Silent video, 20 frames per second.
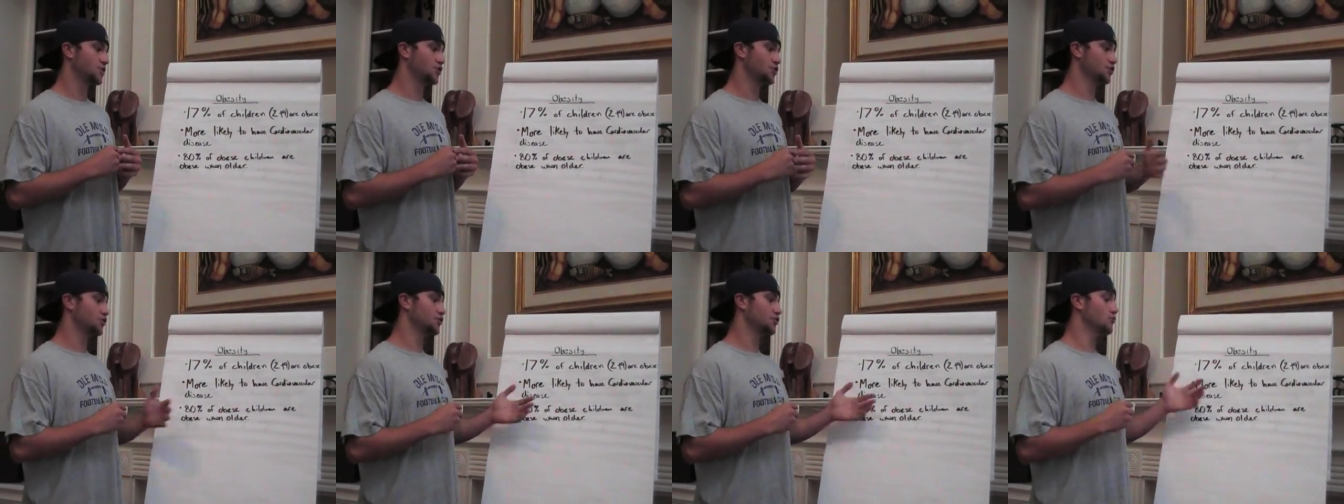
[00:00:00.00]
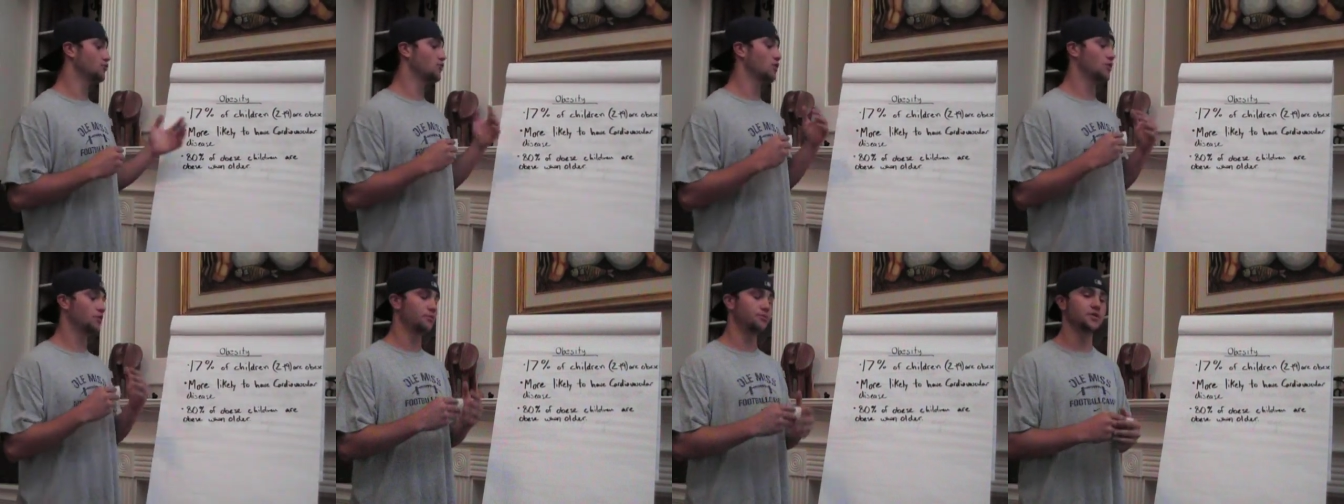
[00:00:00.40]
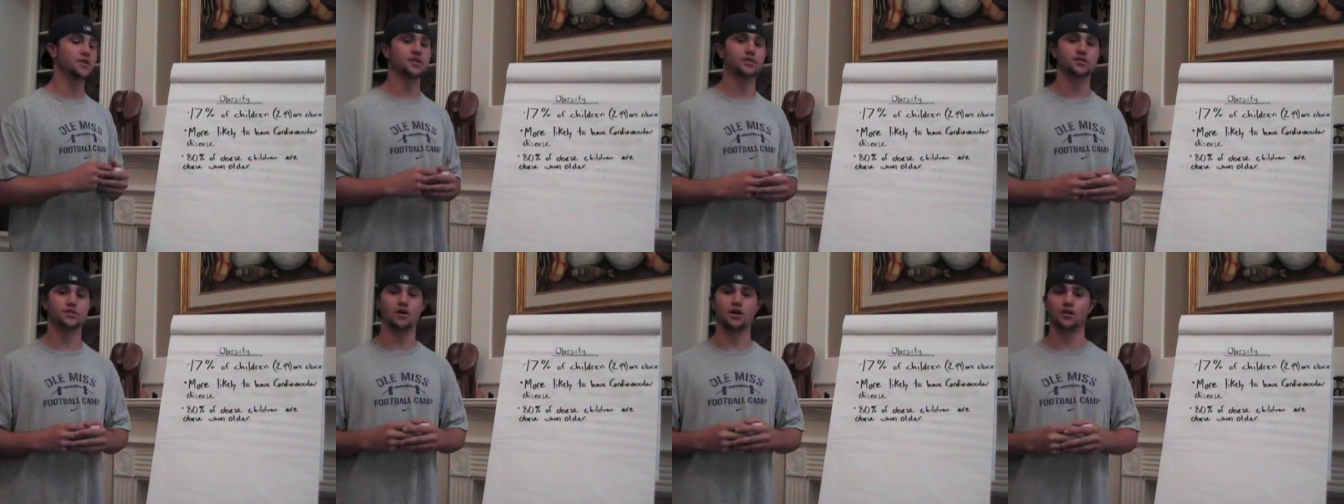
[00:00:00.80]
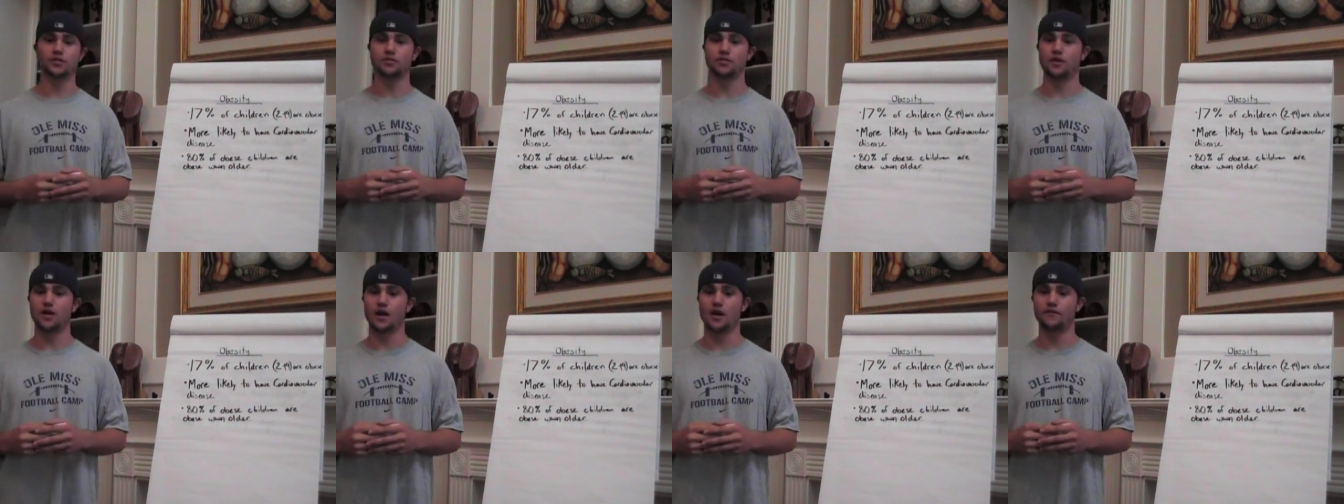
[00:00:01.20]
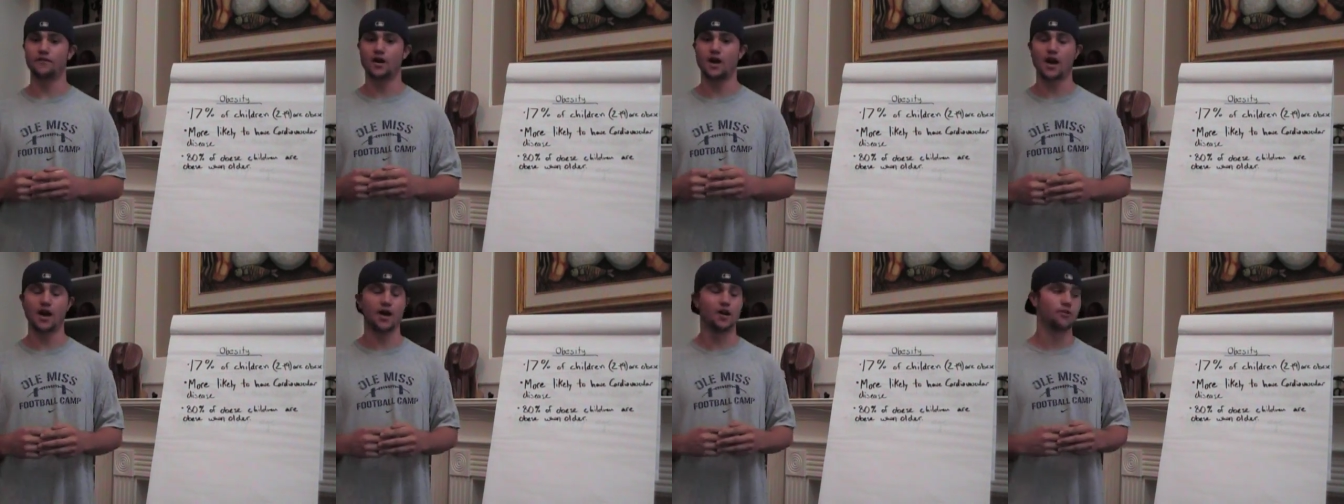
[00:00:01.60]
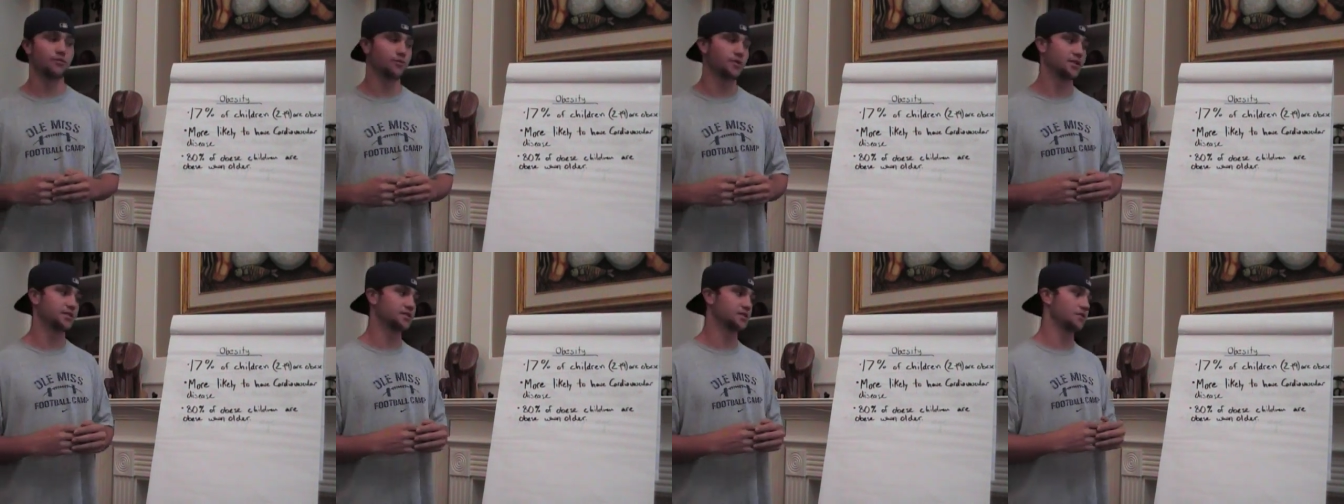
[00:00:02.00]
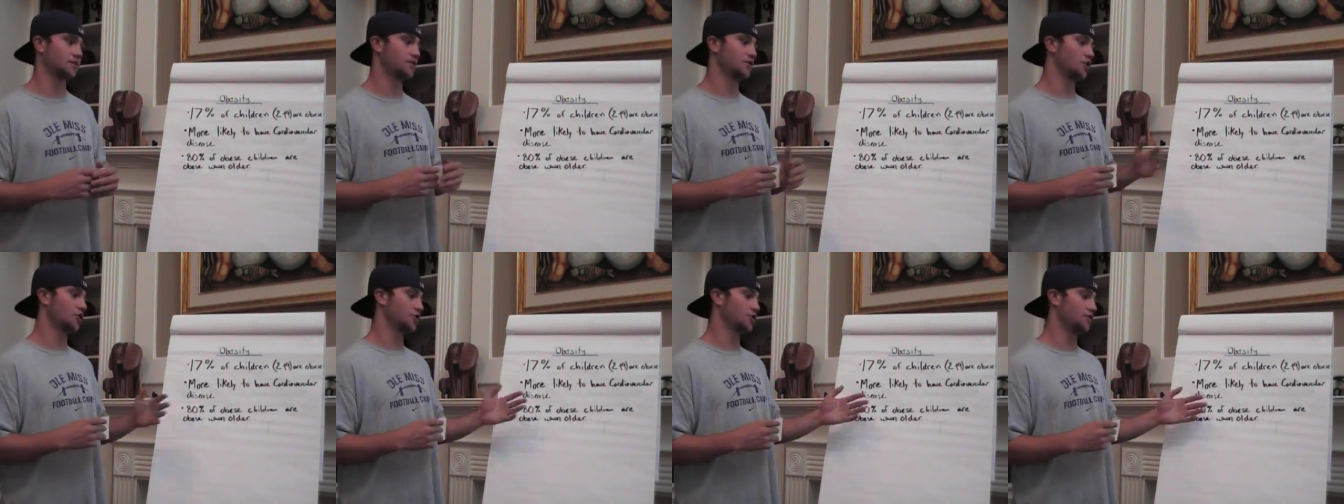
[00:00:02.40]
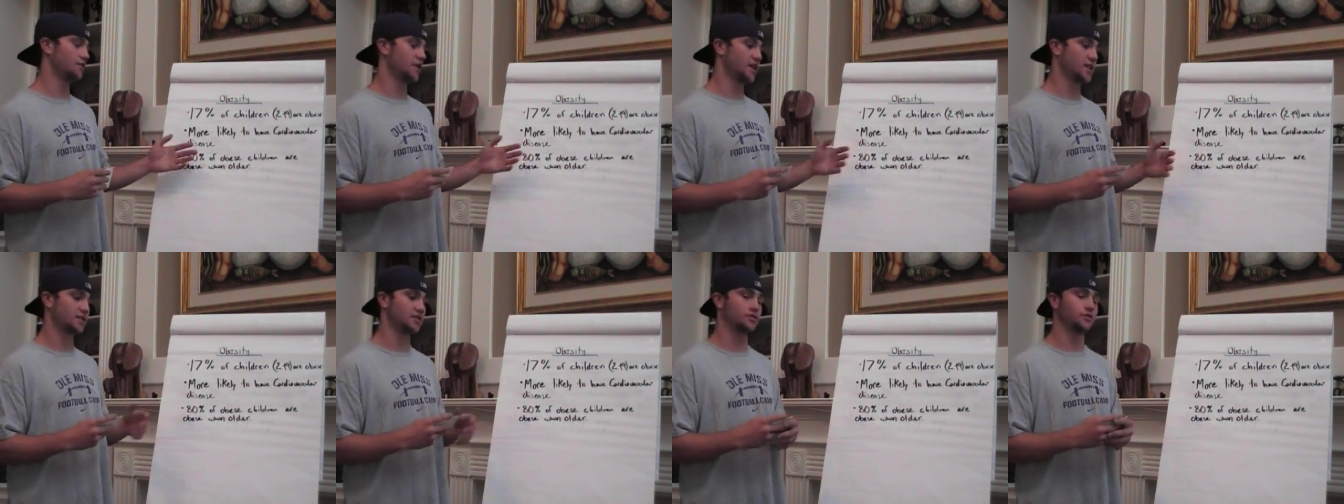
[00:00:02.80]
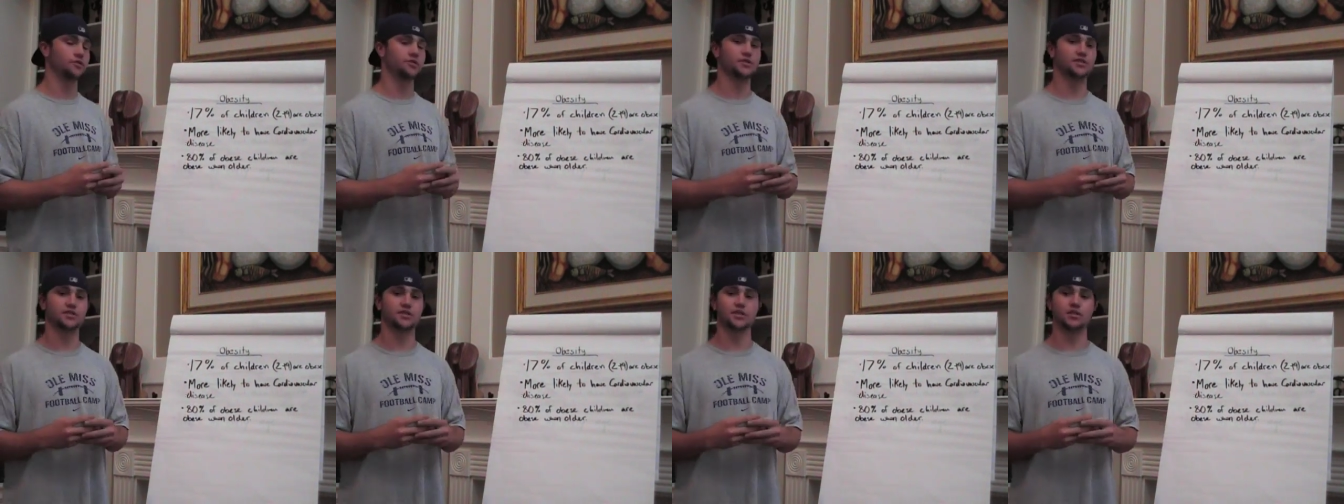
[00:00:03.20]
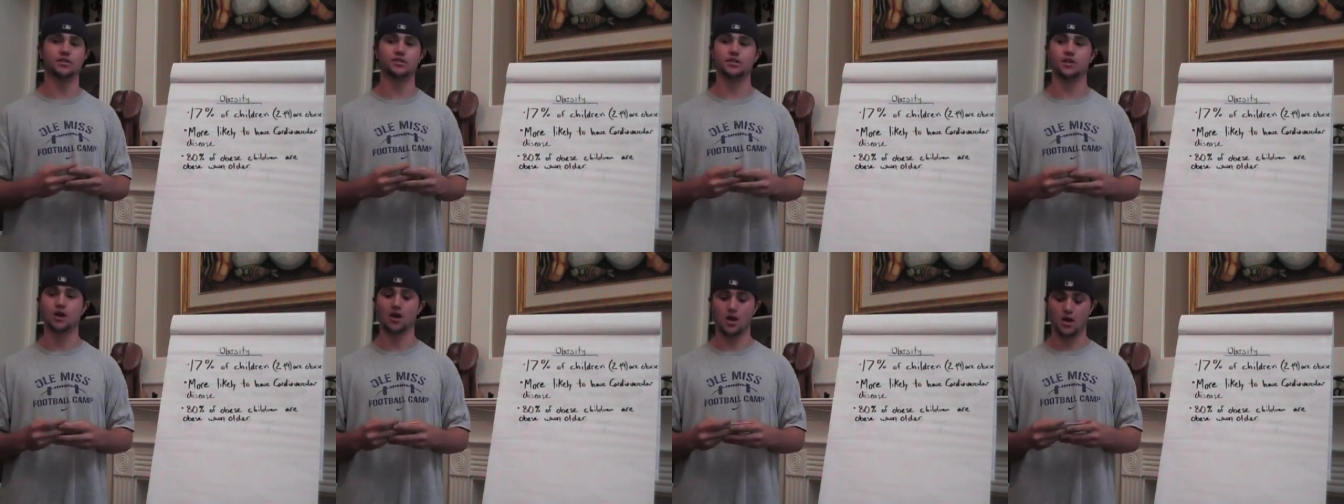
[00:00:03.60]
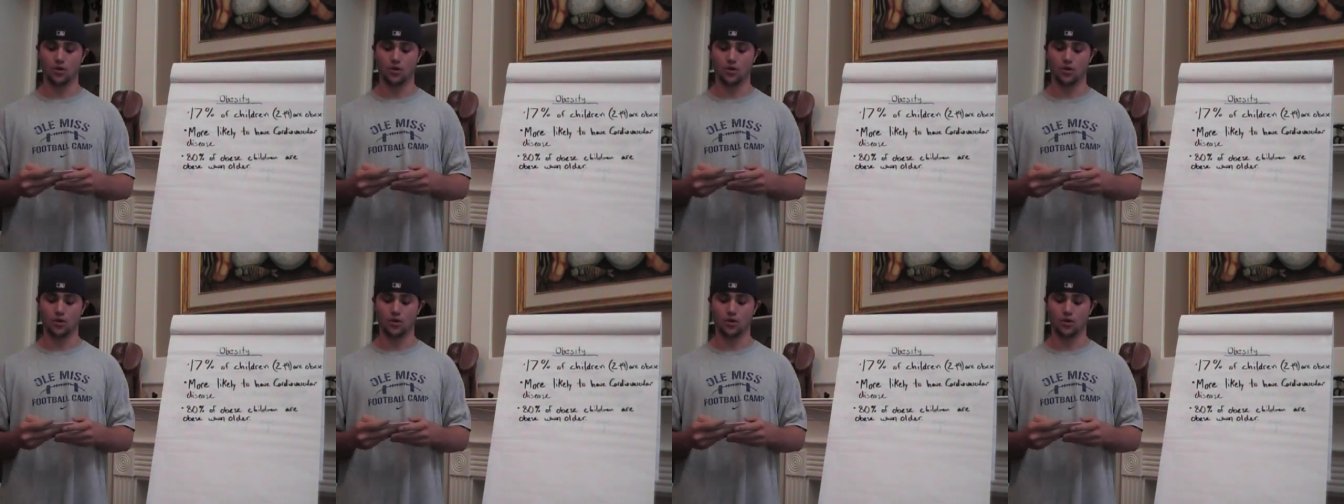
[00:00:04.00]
Children who are obese also have a higher risk of cardiovascular disease,